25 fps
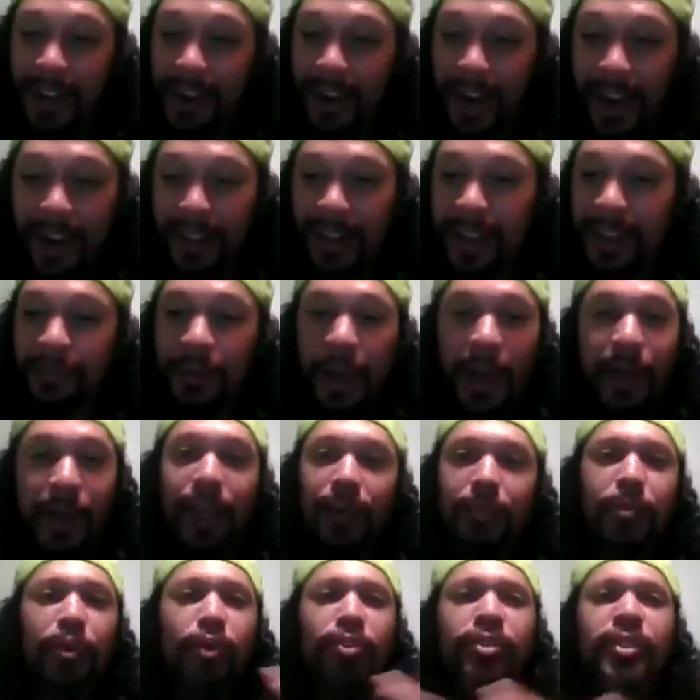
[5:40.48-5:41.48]
I like
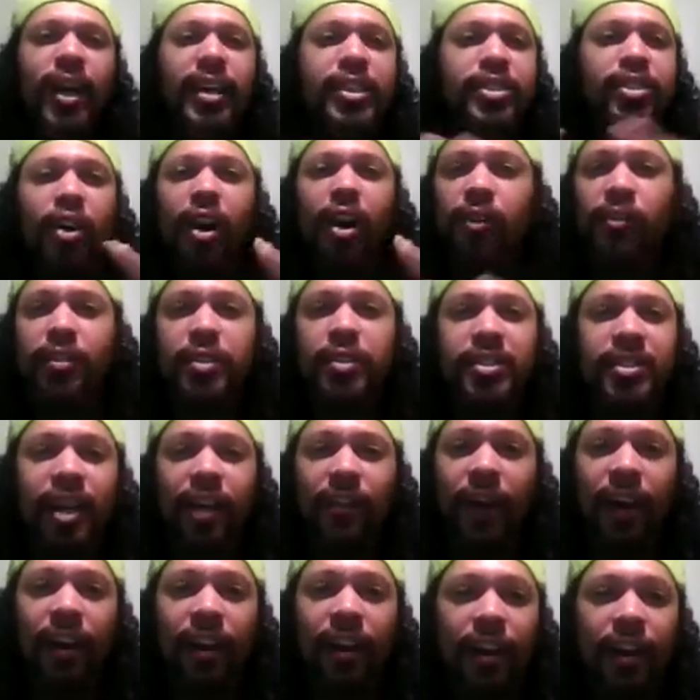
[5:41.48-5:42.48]
multi-genre
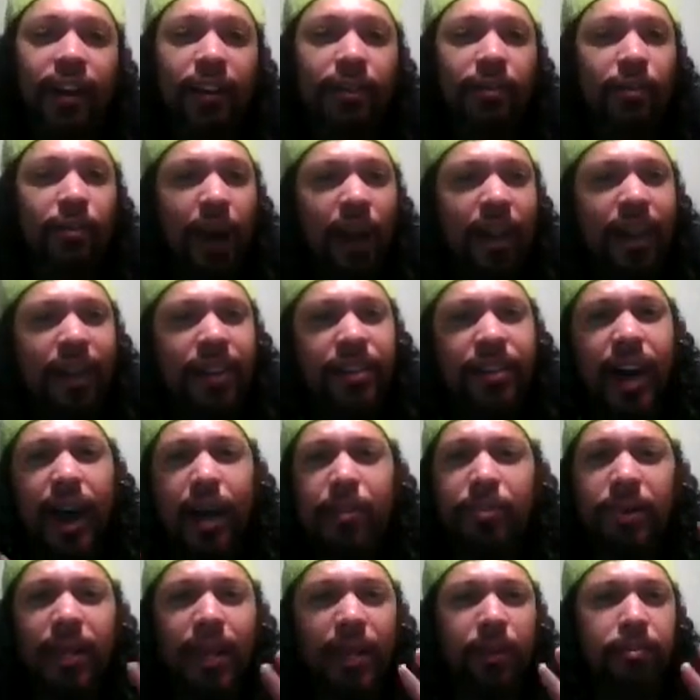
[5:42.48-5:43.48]
stuff. I like
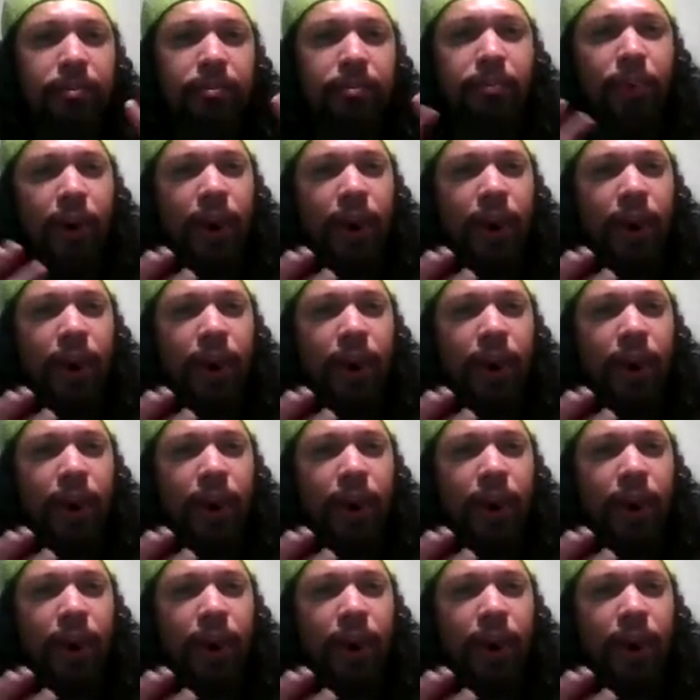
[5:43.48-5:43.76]
not being